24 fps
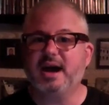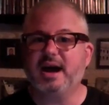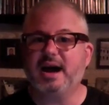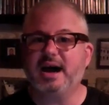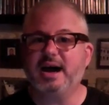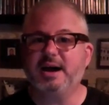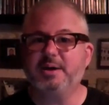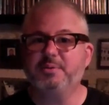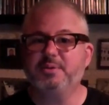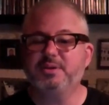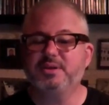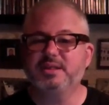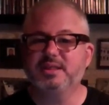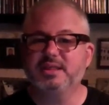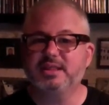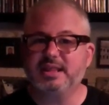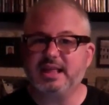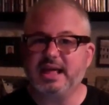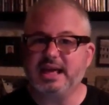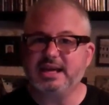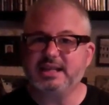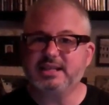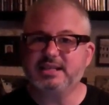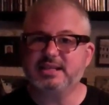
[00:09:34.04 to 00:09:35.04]
I would
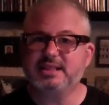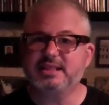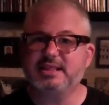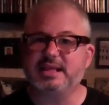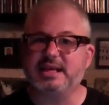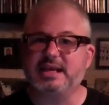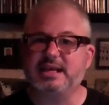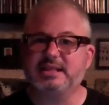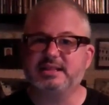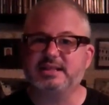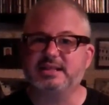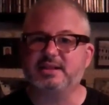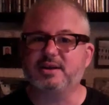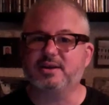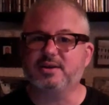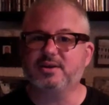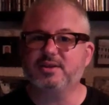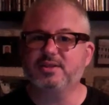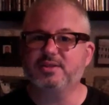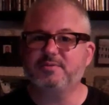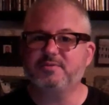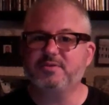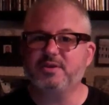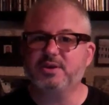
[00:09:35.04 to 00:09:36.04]
like to think that
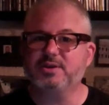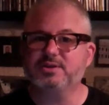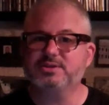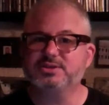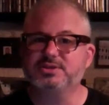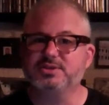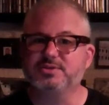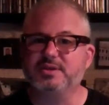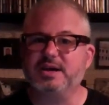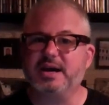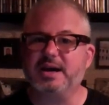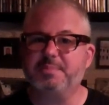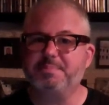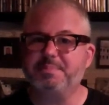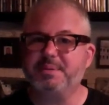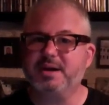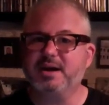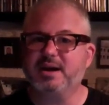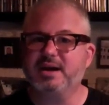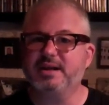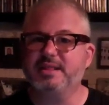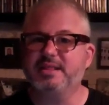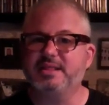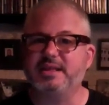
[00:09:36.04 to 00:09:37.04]
all the folks who got
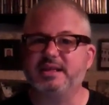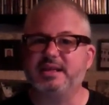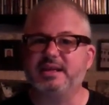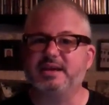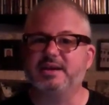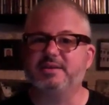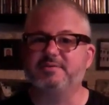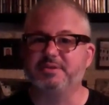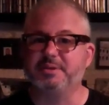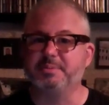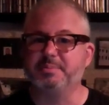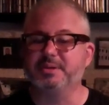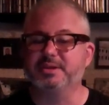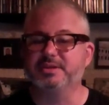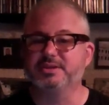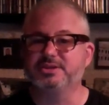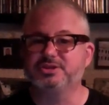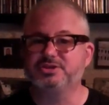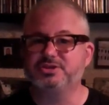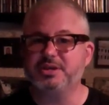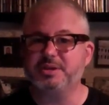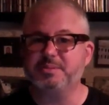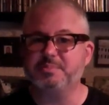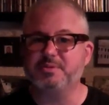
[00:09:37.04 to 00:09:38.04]
behind the Rebuild the
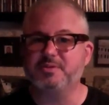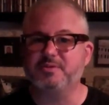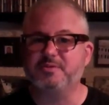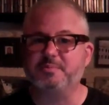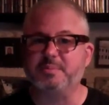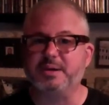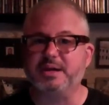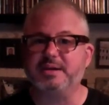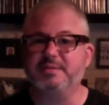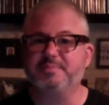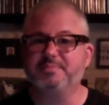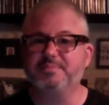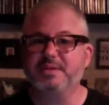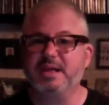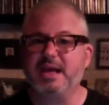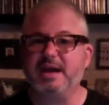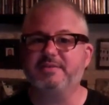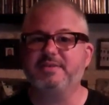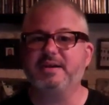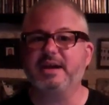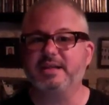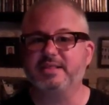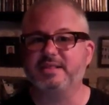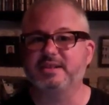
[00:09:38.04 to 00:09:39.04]
Dream movement
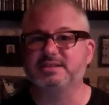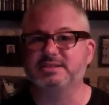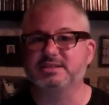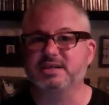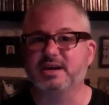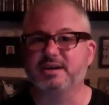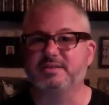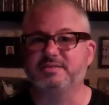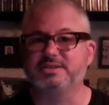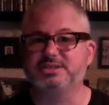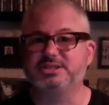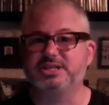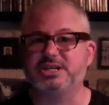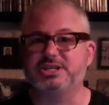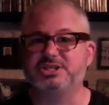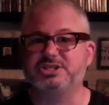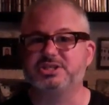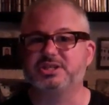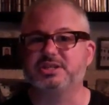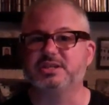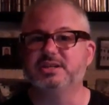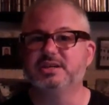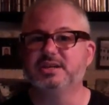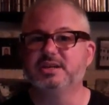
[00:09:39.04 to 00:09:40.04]
have had this
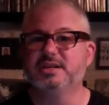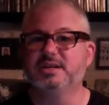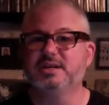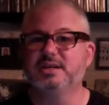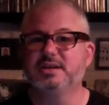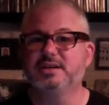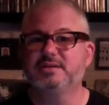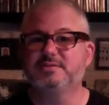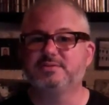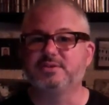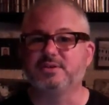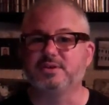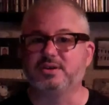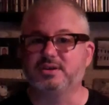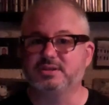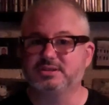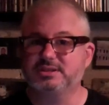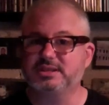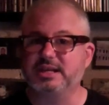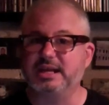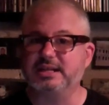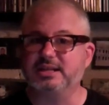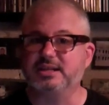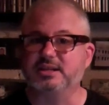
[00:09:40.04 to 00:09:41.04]
conversation for
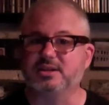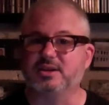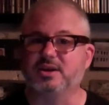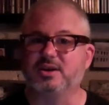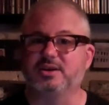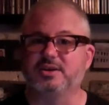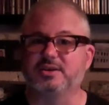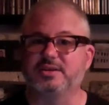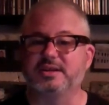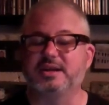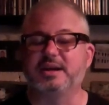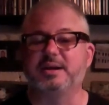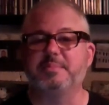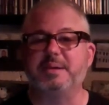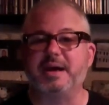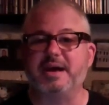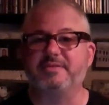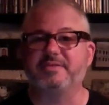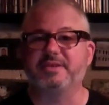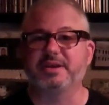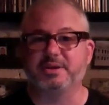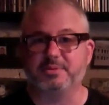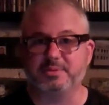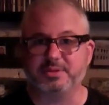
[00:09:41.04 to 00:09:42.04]
slightly longer than I'm
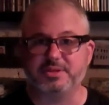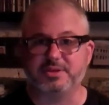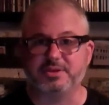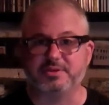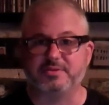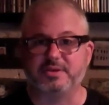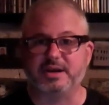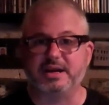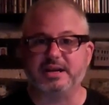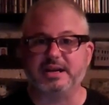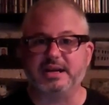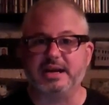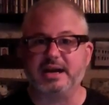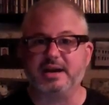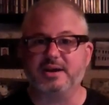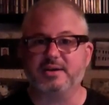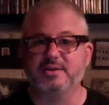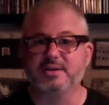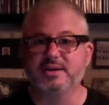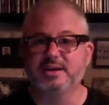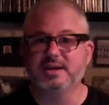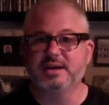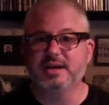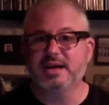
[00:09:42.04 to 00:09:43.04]
having it with you right now.
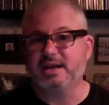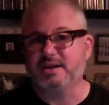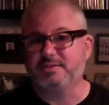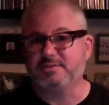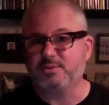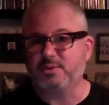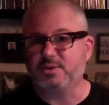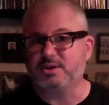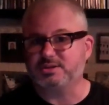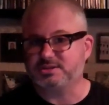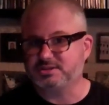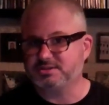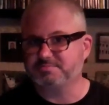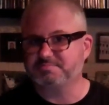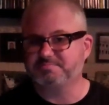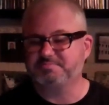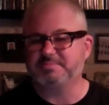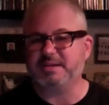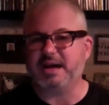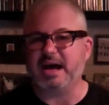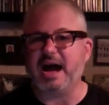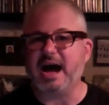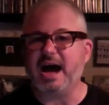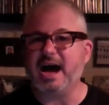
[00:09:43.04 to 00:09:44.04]
And of course,
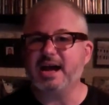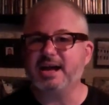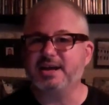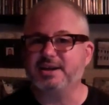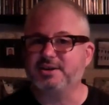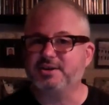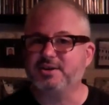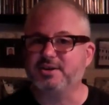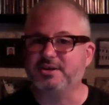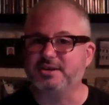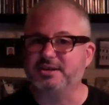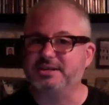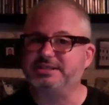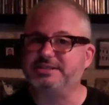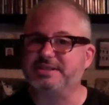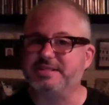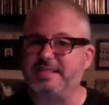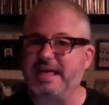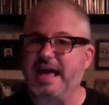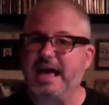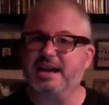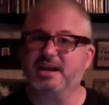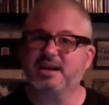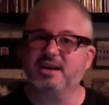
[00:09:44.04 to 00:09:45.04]
I encourage
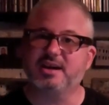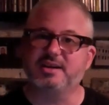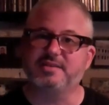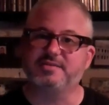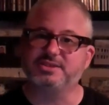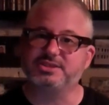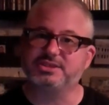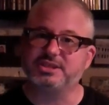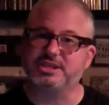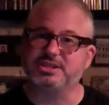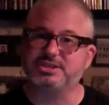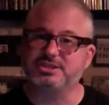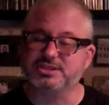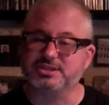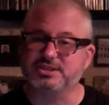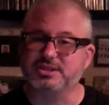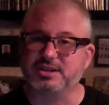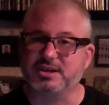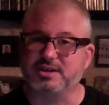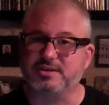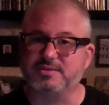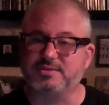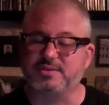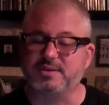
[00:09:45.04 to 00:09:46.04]
that conversation to
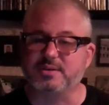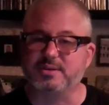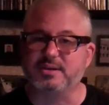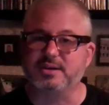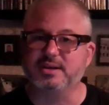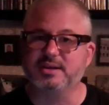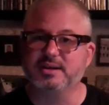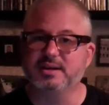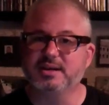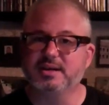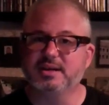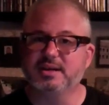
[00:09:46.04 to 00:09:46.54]
go forward.